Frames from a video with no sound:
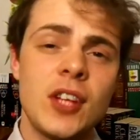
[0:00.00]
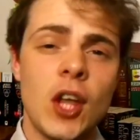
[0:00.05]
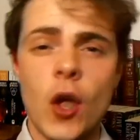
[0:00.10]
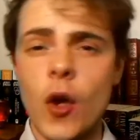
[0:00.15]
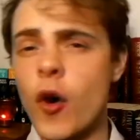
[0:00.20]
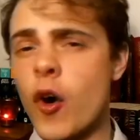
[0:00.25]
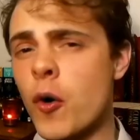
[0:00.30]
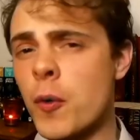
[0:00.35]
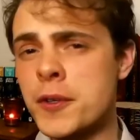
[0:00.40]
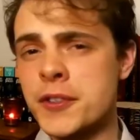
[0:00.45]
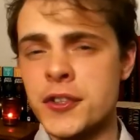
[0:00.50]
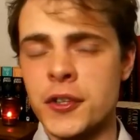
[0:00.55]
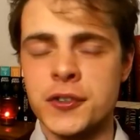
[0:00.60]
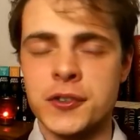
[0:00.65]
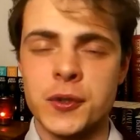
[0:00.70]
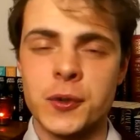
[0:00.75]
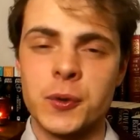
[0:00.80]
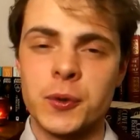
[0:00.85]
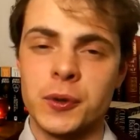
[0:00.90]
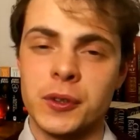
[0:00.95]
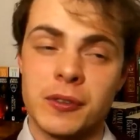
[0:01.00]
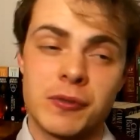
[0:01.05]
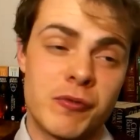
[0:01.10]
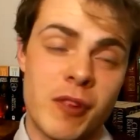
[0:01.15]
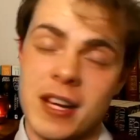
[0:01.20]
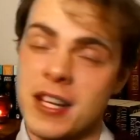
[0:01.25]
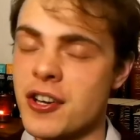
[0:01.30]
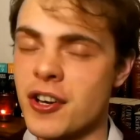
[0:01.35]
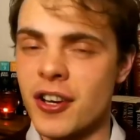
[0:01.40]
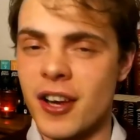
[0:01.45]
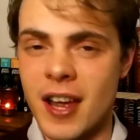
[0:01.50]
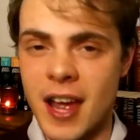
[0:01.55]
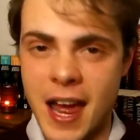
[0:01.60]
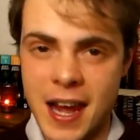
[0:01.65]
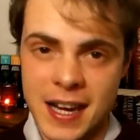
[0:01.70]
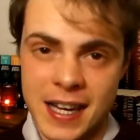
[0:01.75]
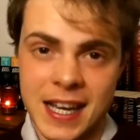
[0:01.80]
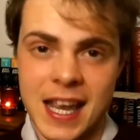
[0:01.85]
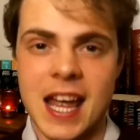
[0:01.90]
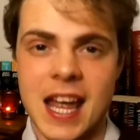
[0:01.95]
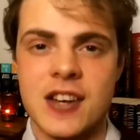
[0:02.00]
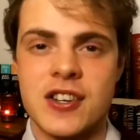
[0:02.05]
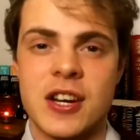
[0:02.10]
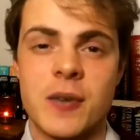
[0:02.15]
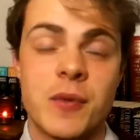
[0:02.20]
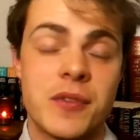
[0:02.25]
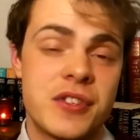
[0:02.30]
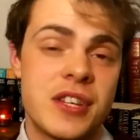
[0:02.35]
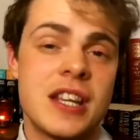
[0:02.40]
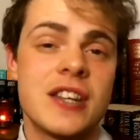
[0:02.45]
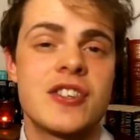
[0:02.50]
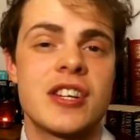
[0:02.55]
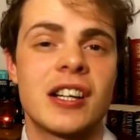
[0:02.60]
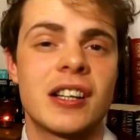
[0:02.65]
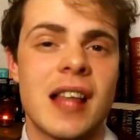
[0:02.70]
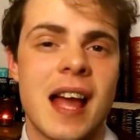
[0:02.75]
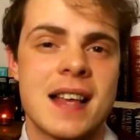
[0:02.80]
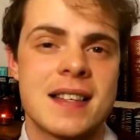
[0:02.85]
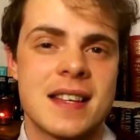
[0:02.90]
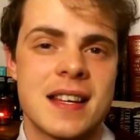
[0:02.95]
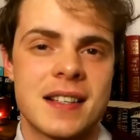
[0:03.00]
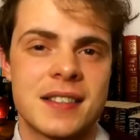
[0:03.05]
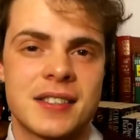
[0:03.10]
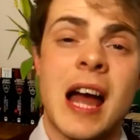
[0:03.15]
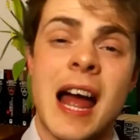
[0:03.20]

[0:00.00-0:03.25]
Or was your school really good at and engaging with teaching classics?